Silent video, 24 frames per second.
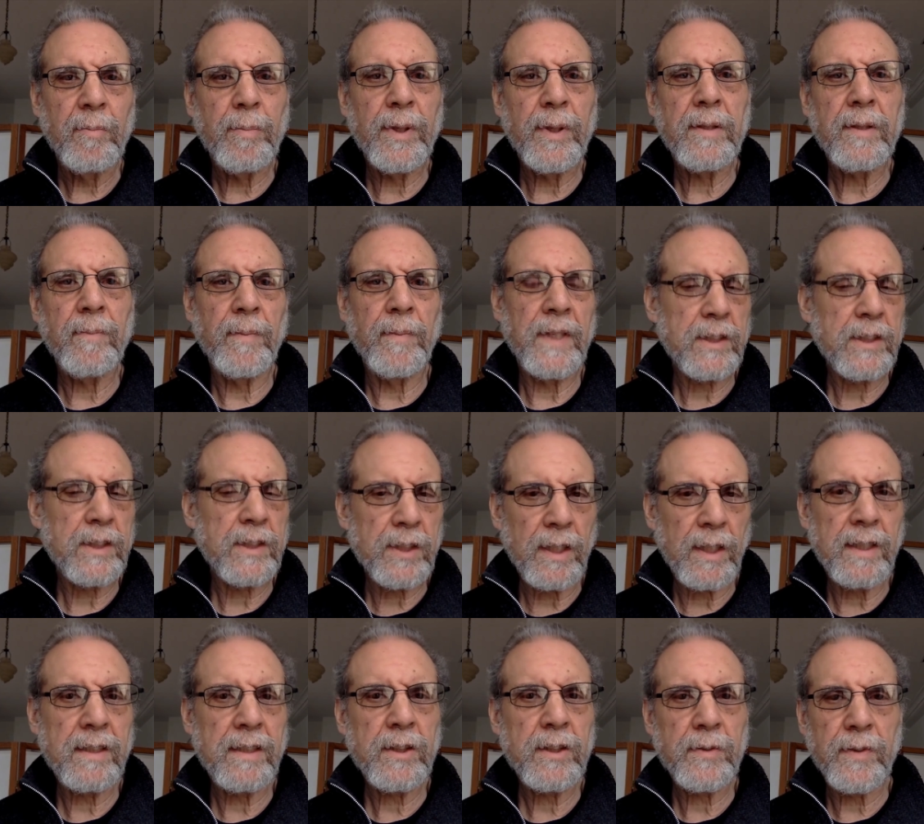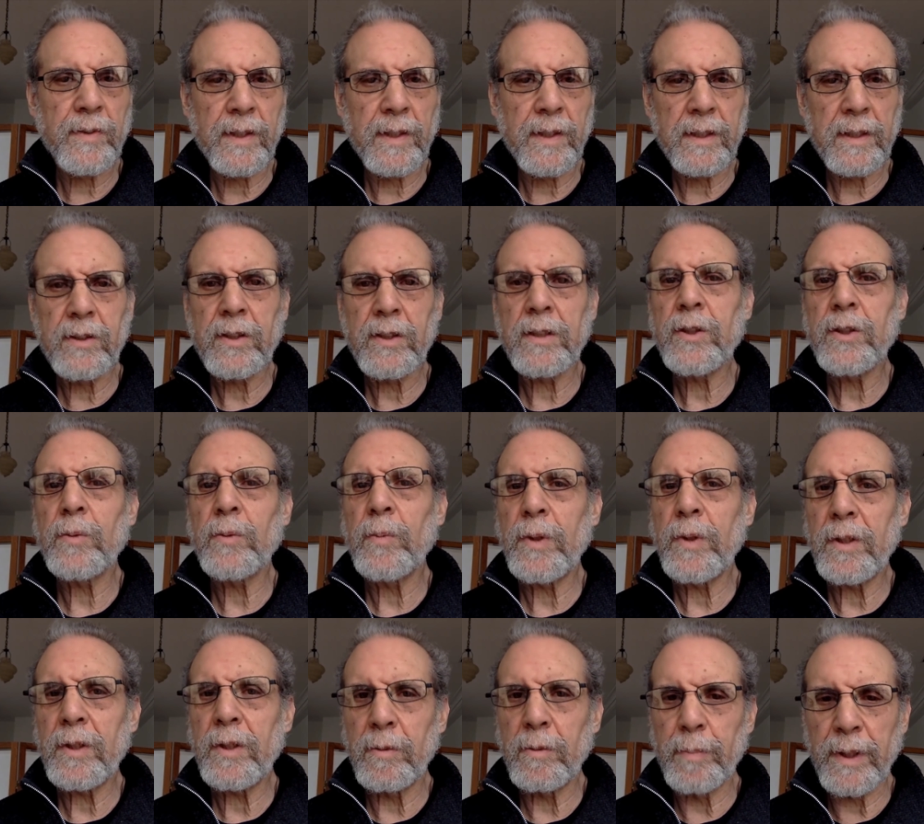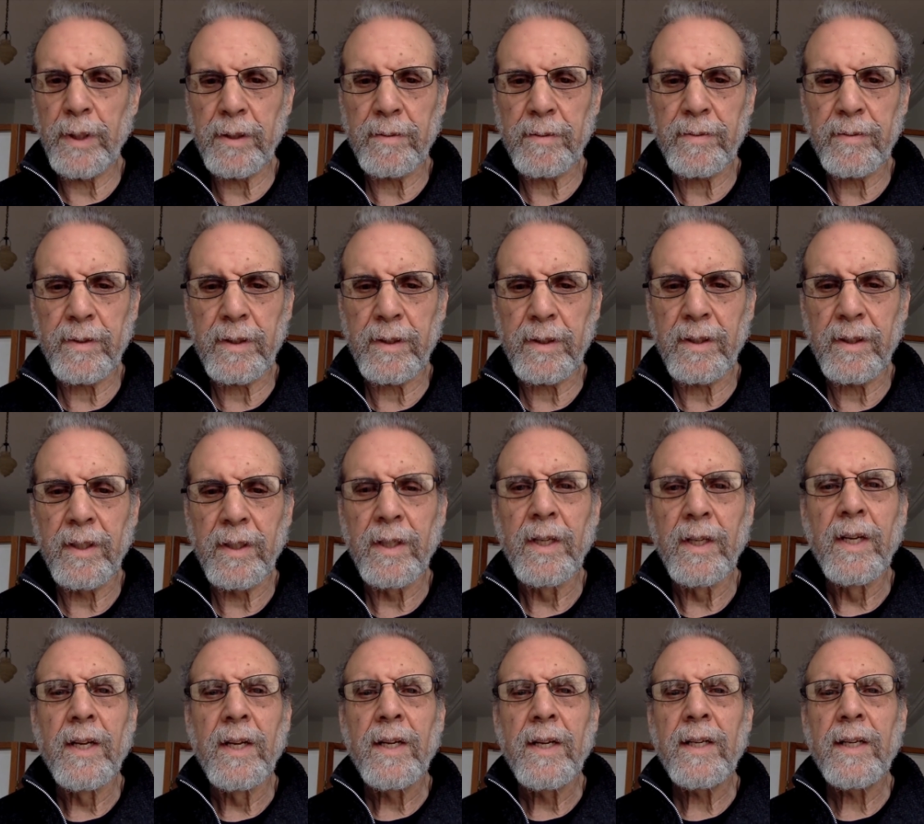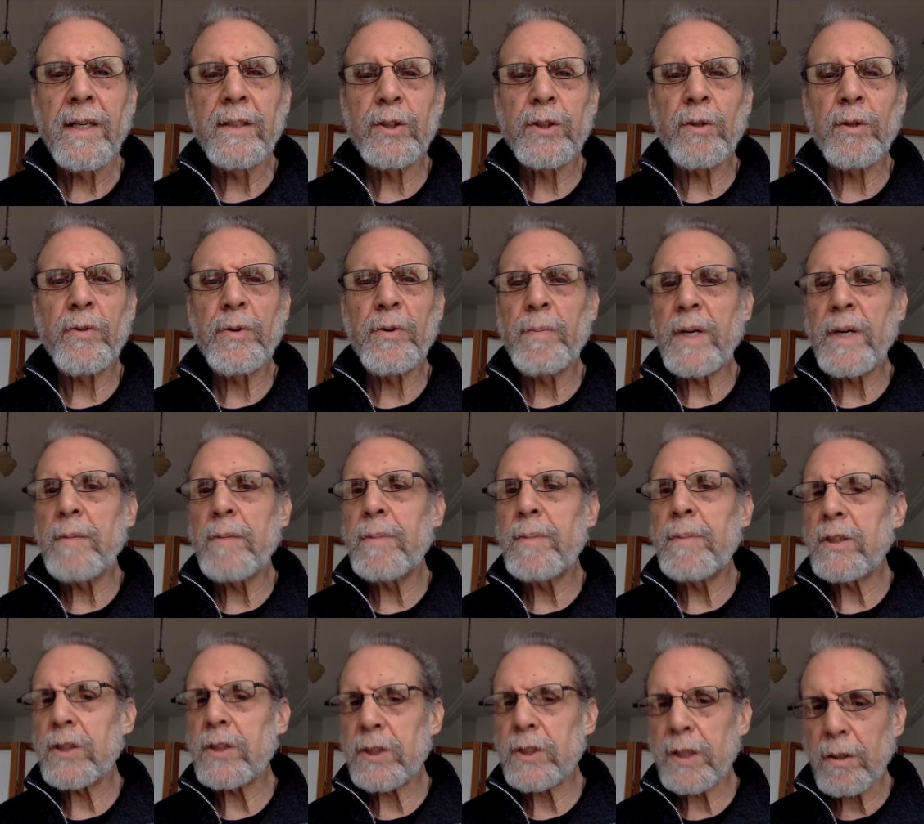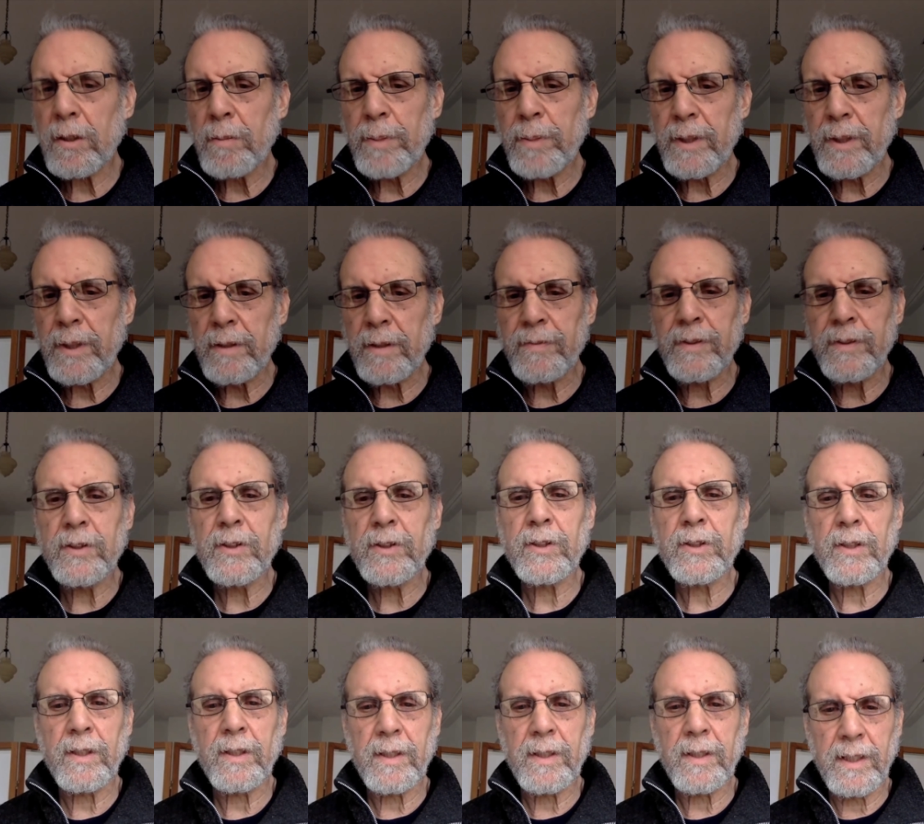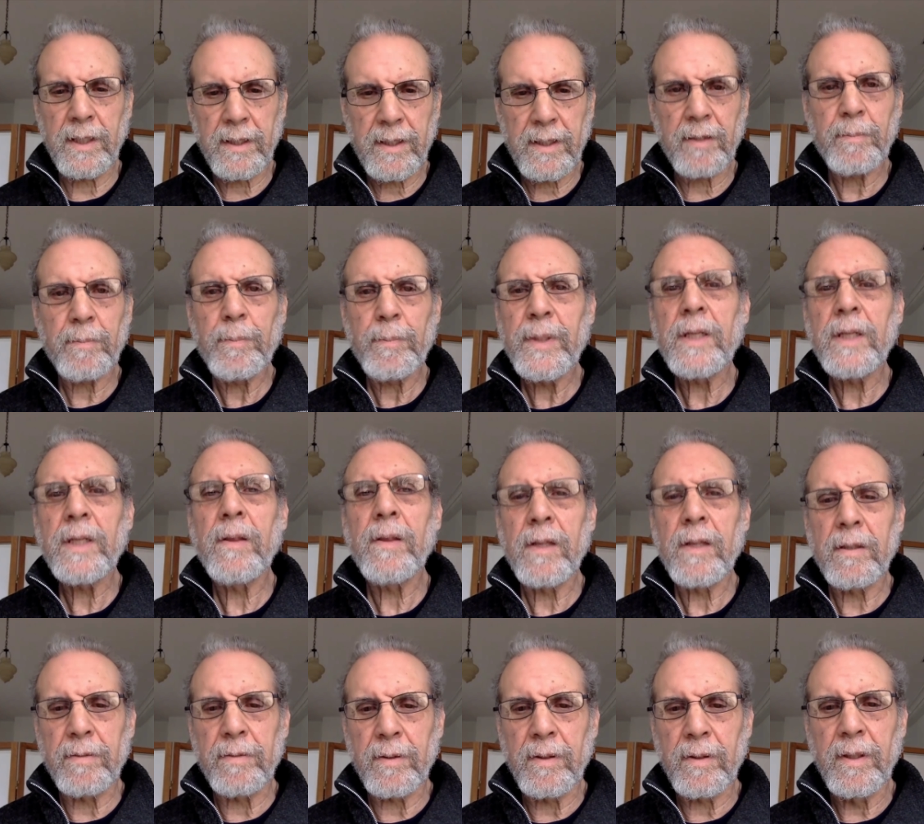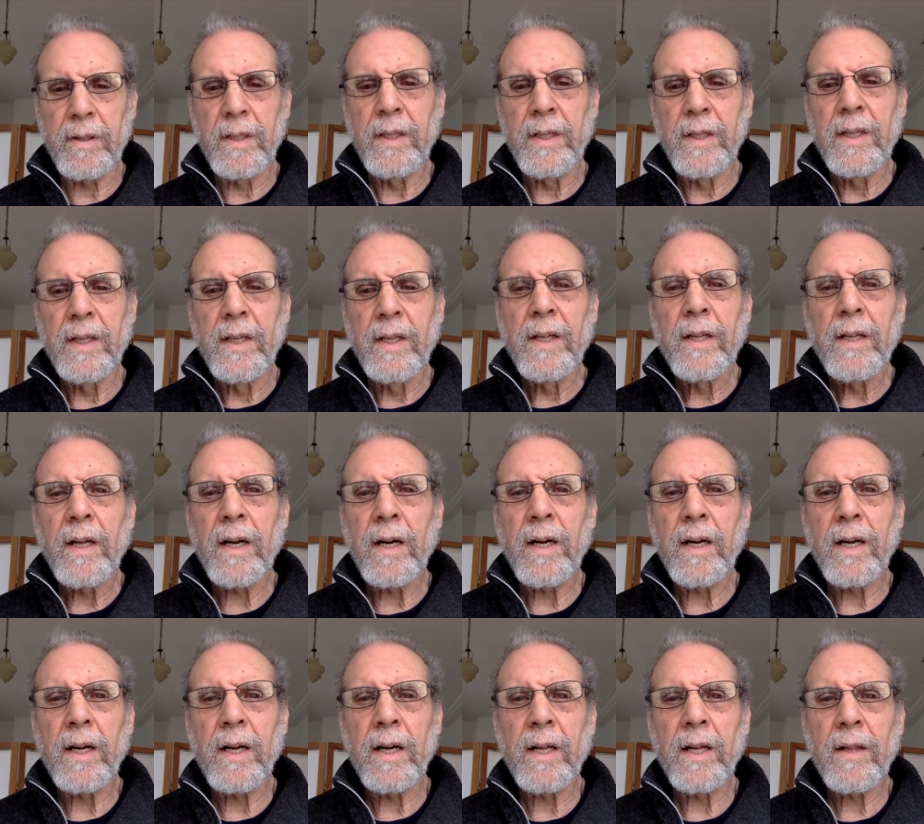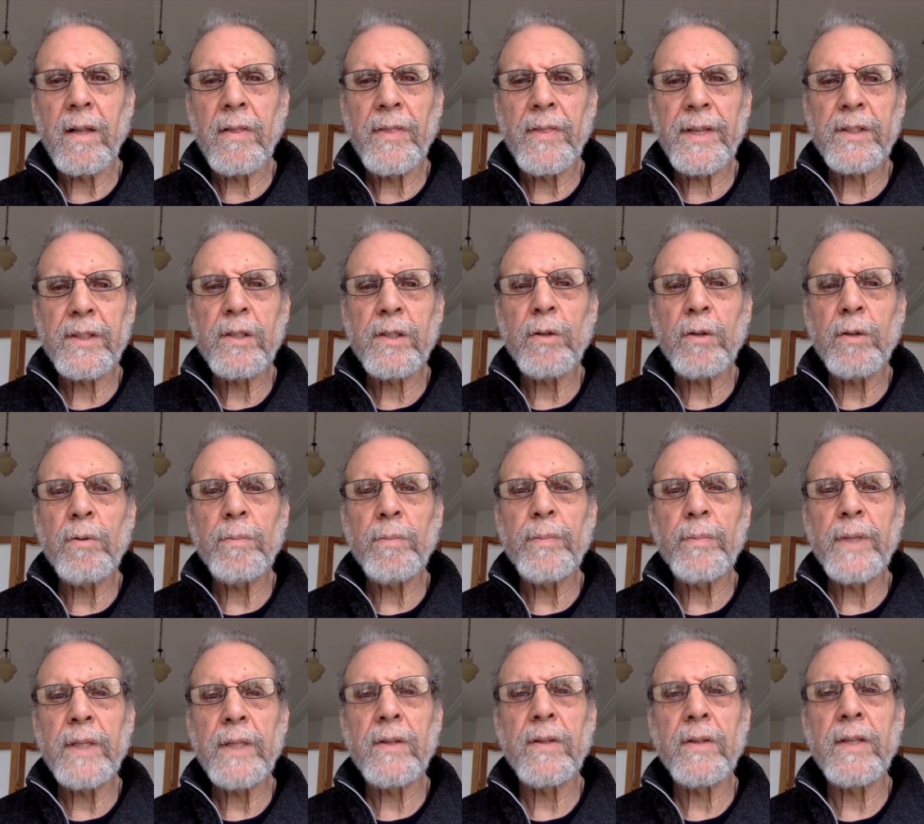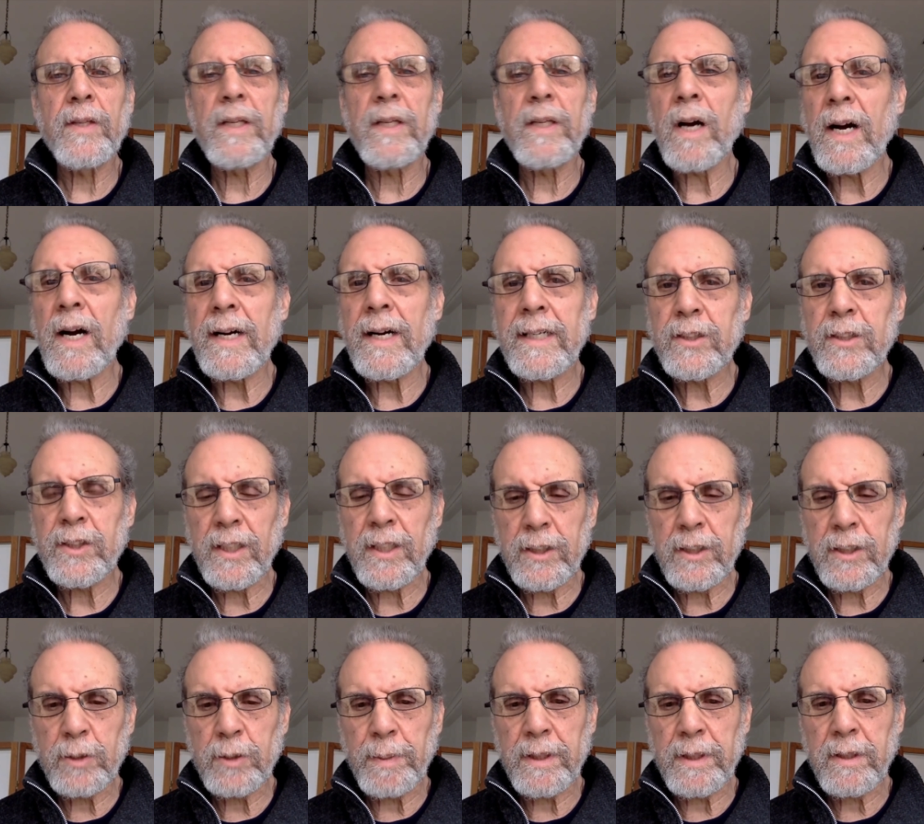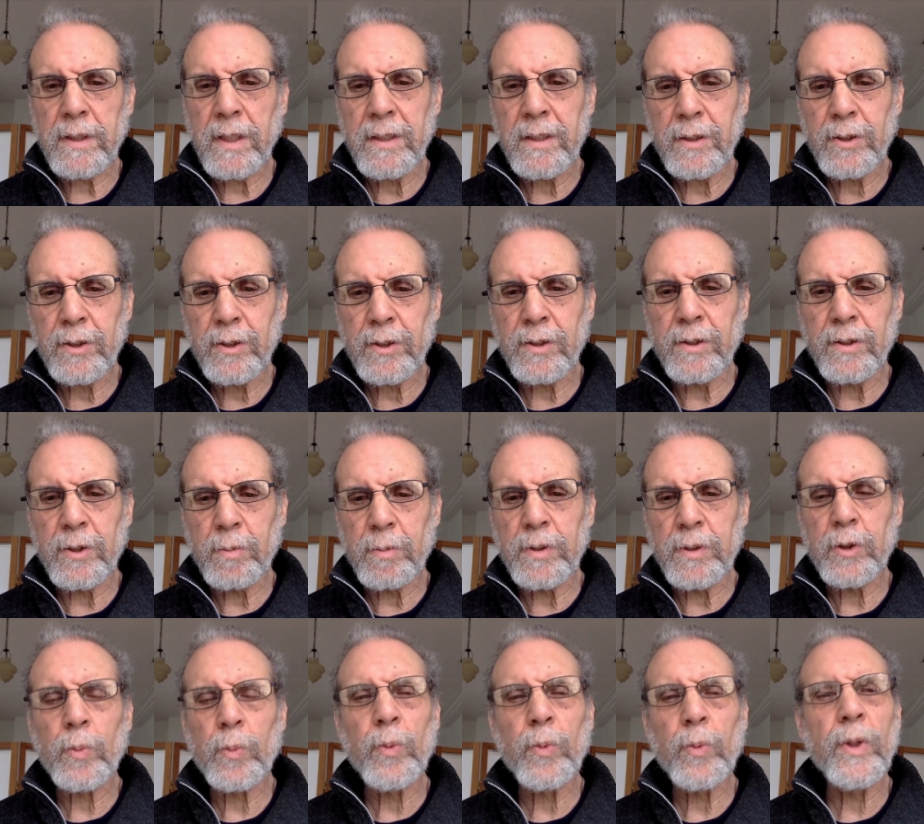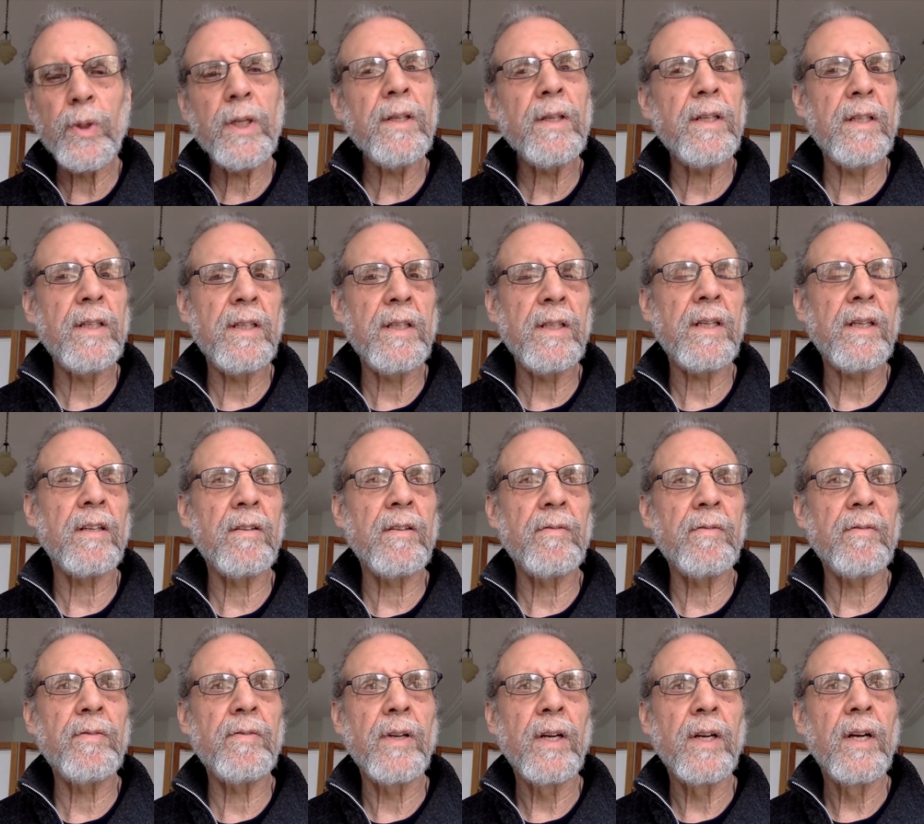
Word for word: but science finds it's a real benefit. And so there may be subtle benefits at that mid-level uh, that don't meet the highest expectations, which really have